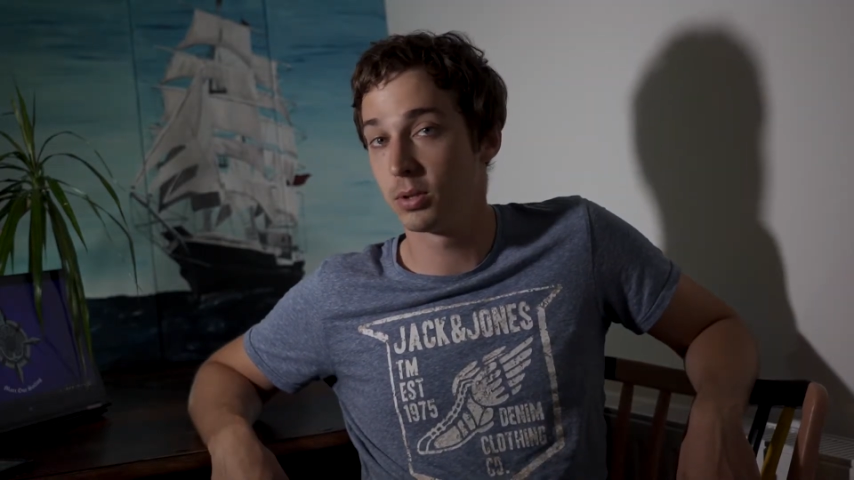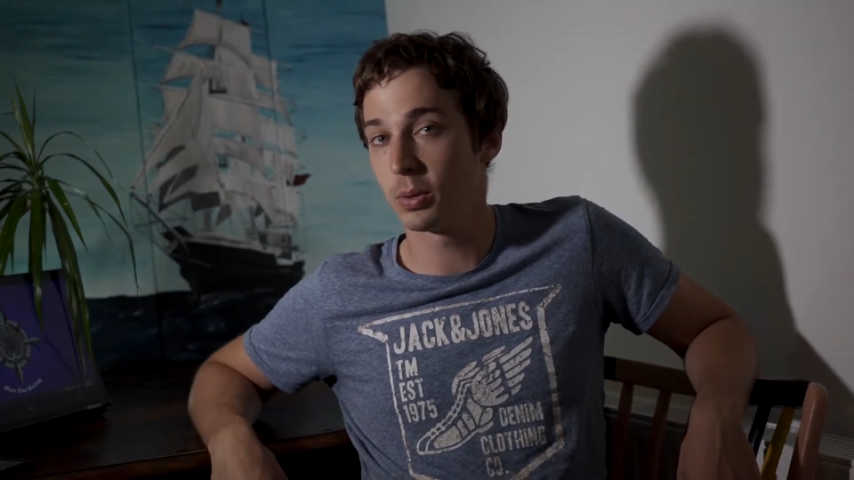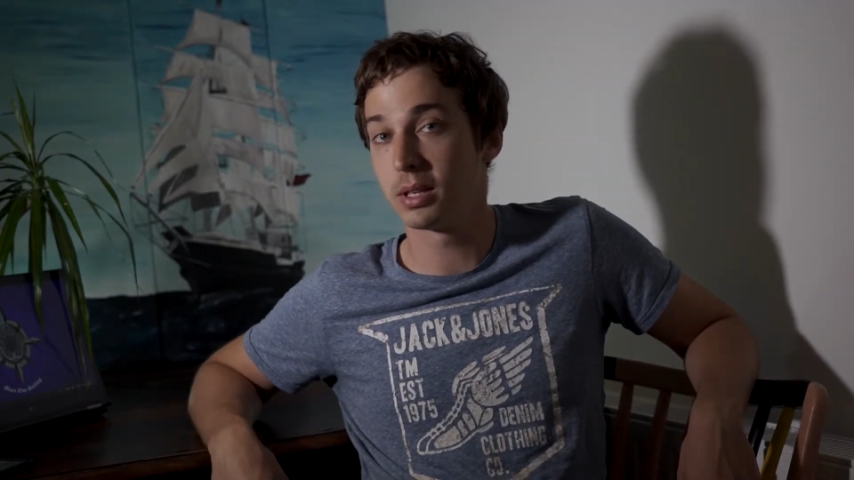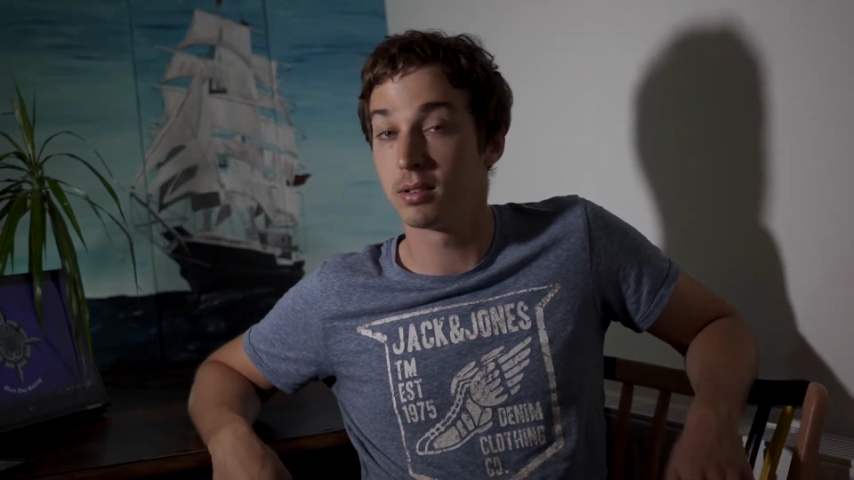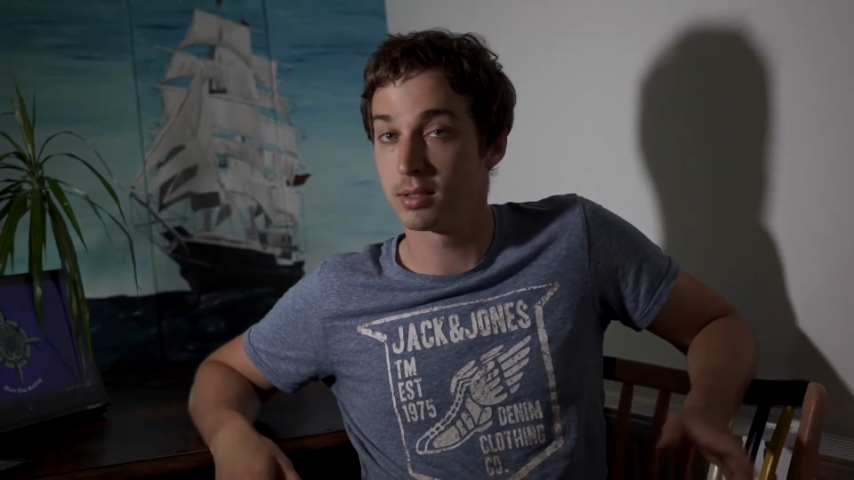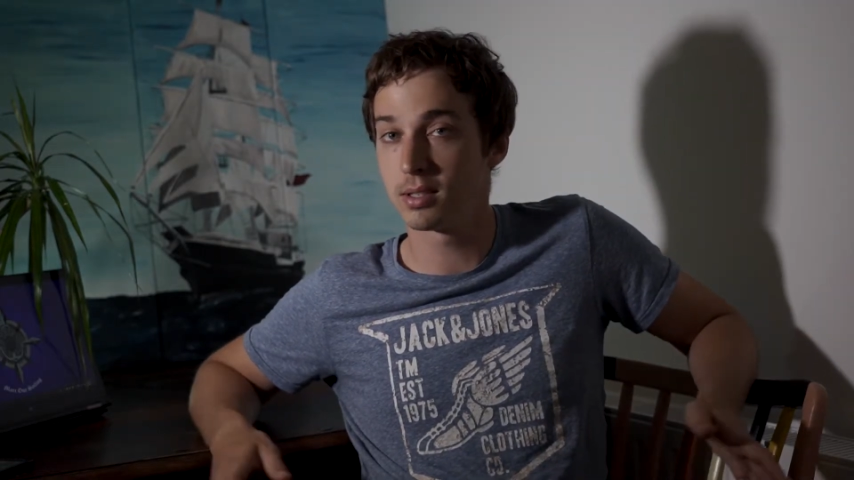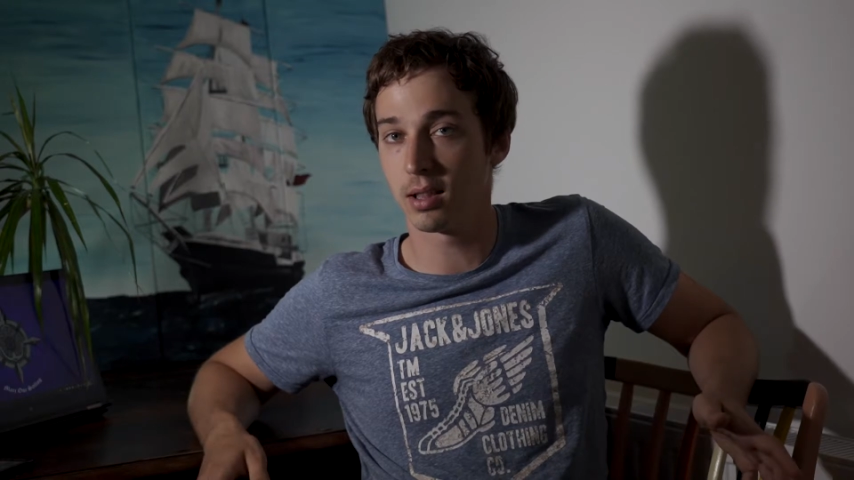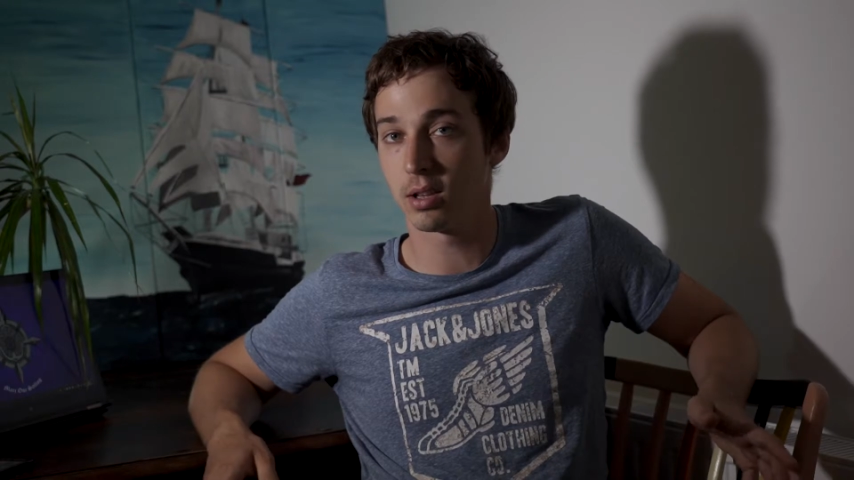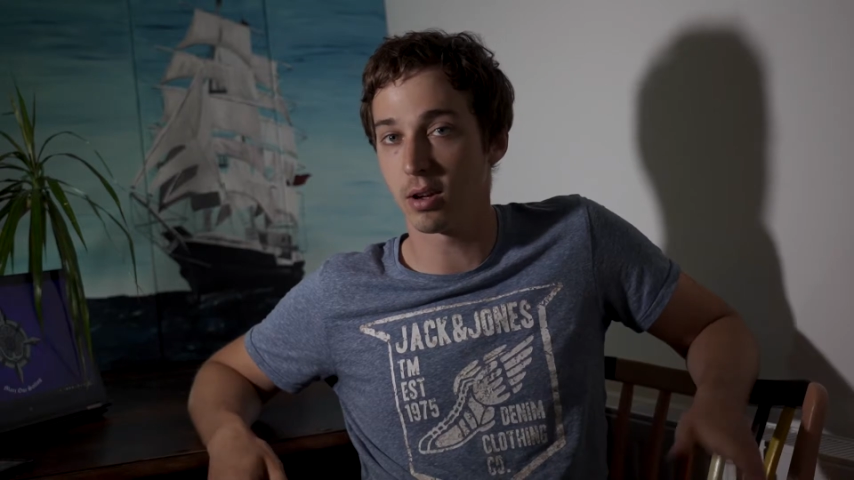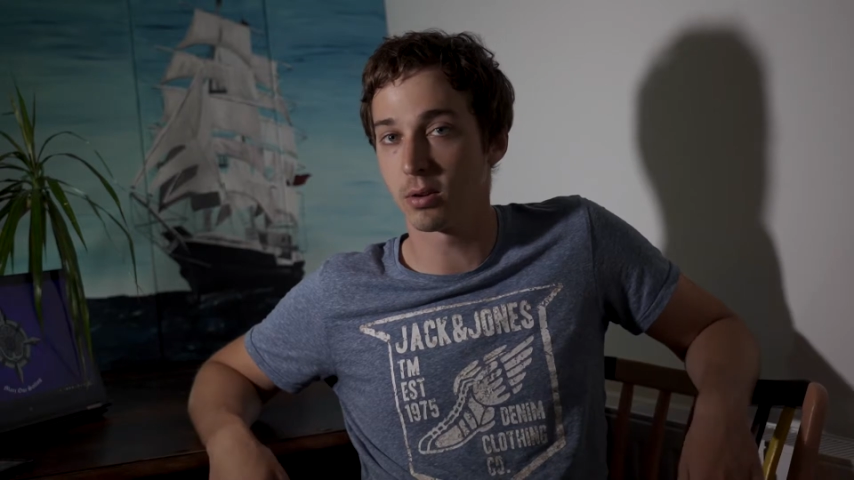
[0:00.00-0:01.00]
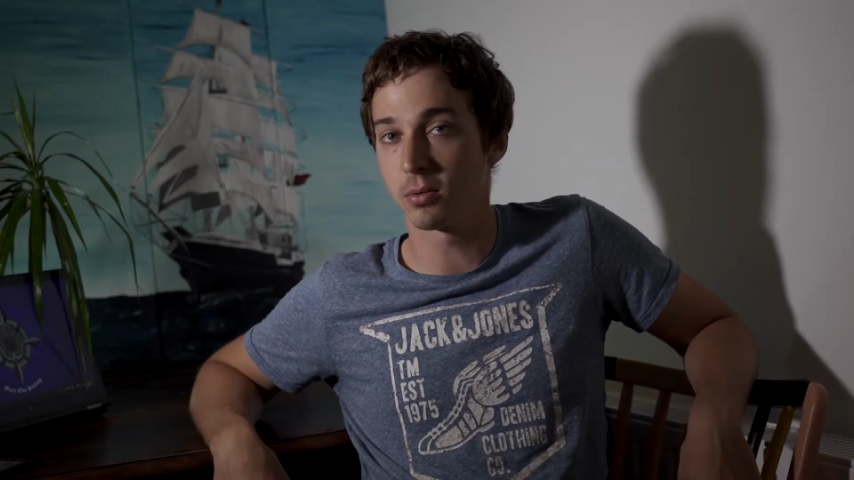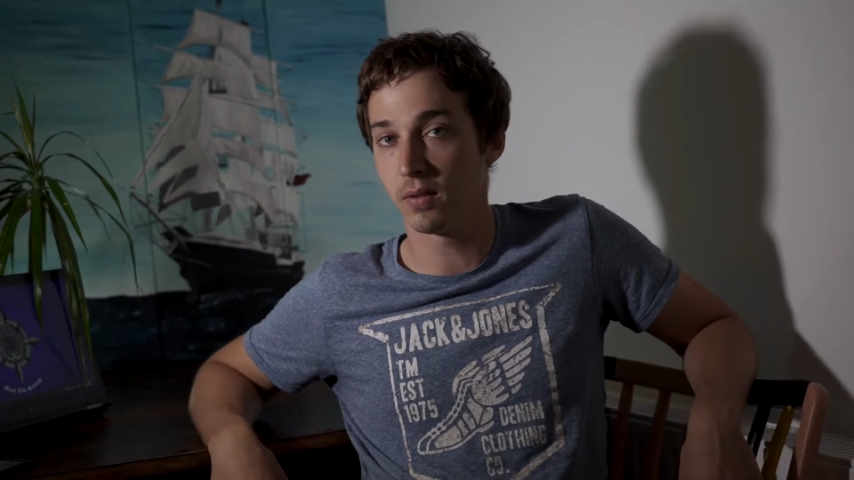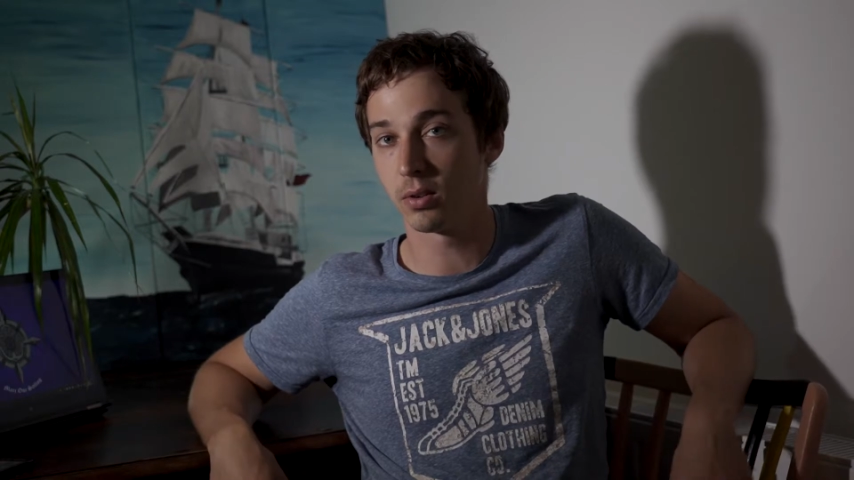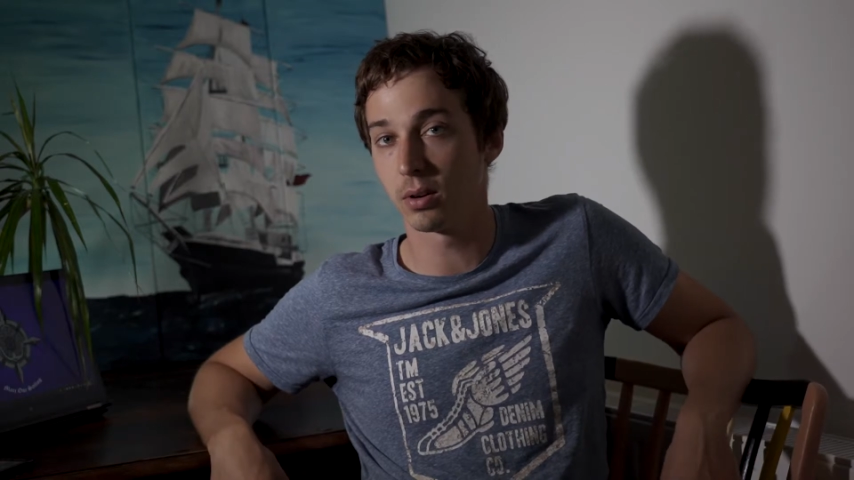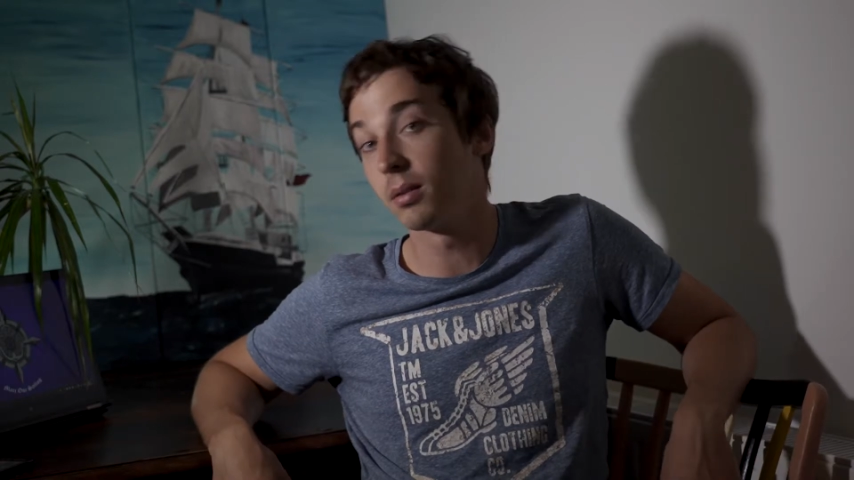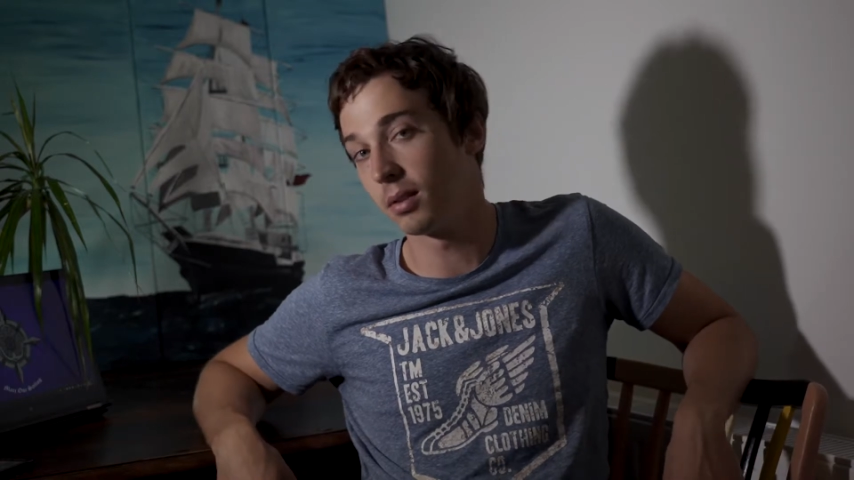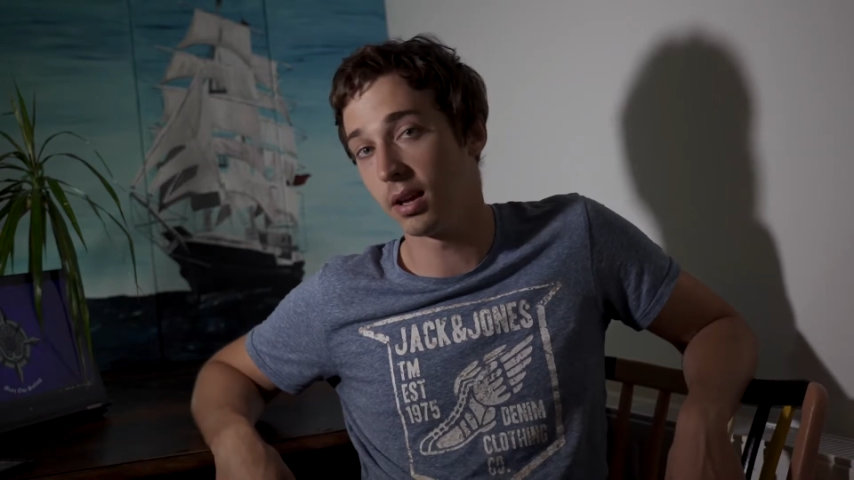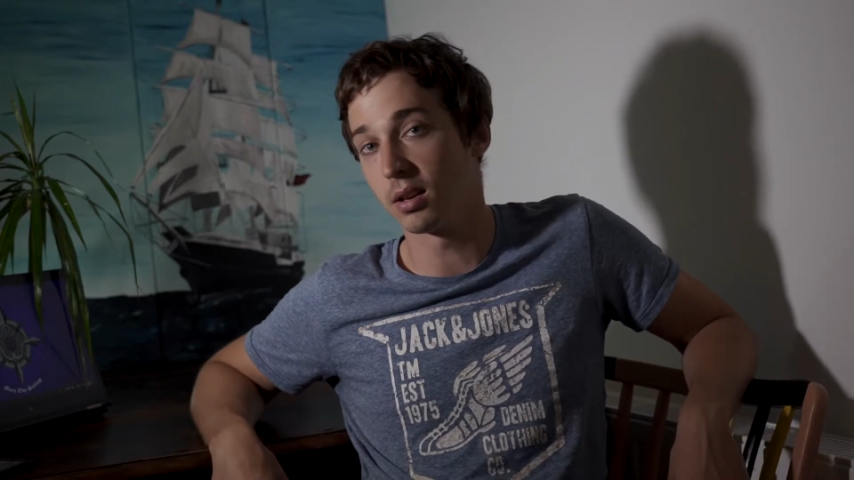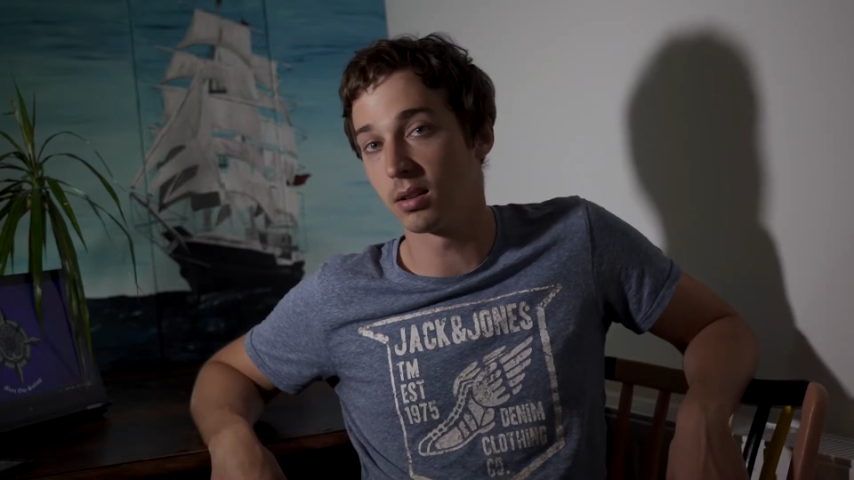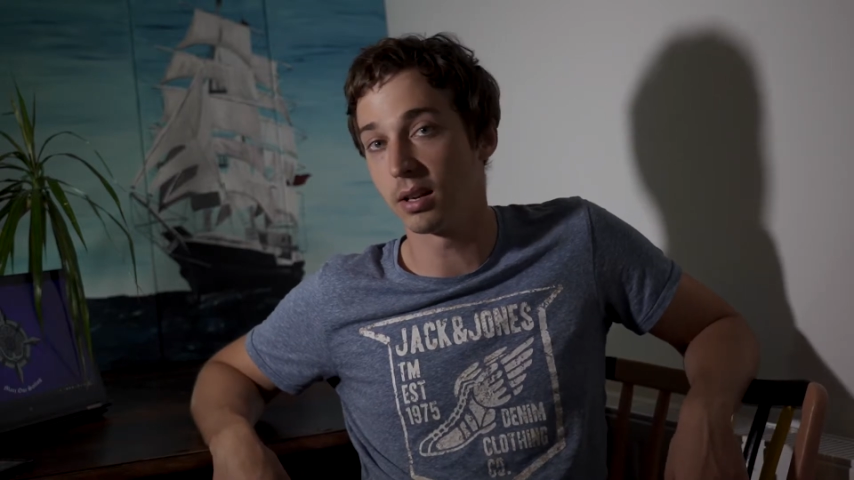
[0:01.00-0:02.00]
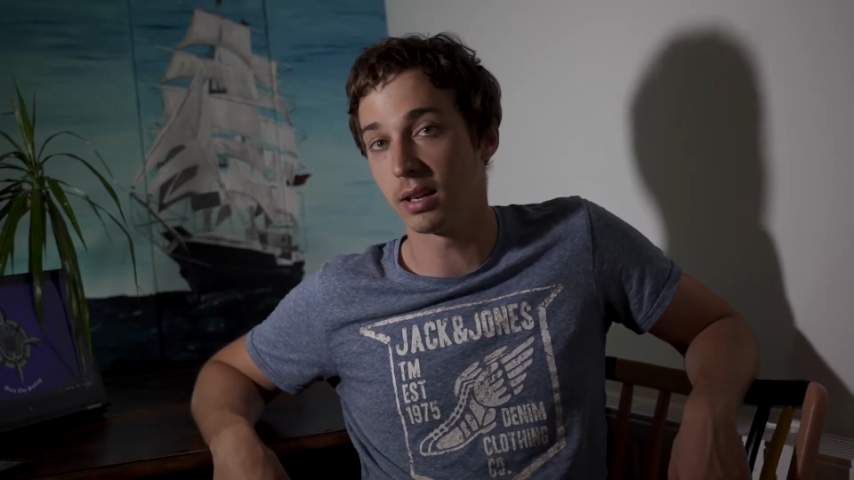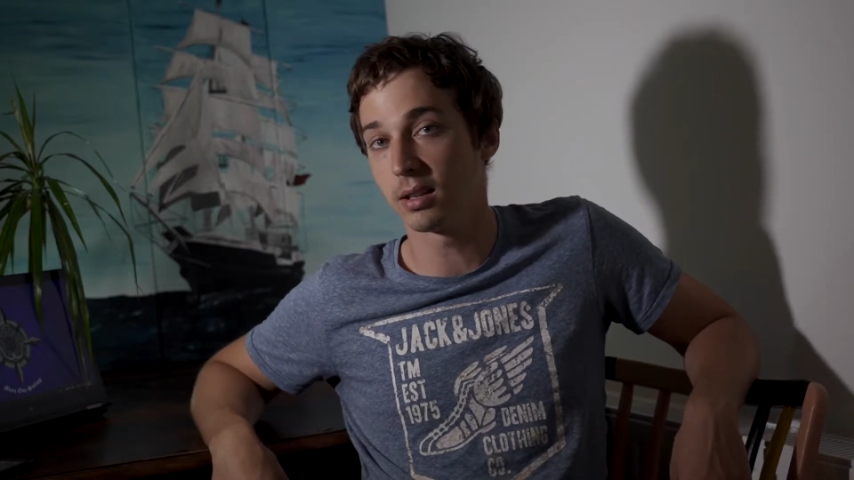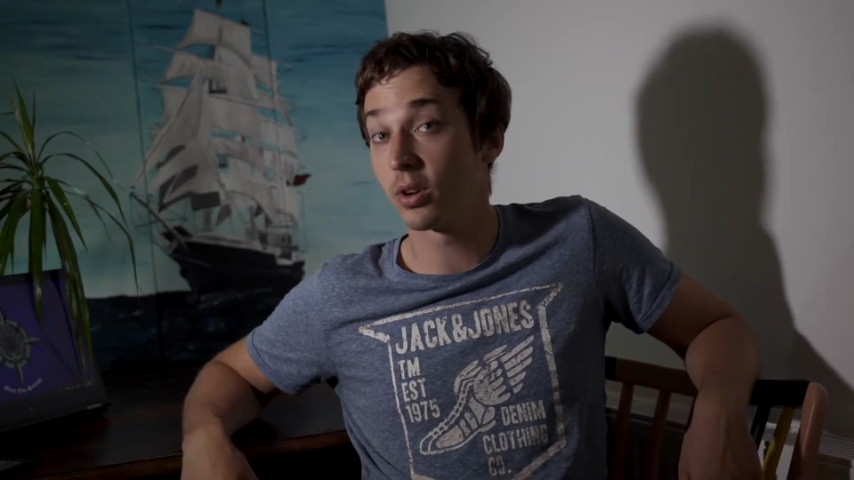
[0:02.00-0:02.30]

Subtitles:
between sailing on a river and a lake: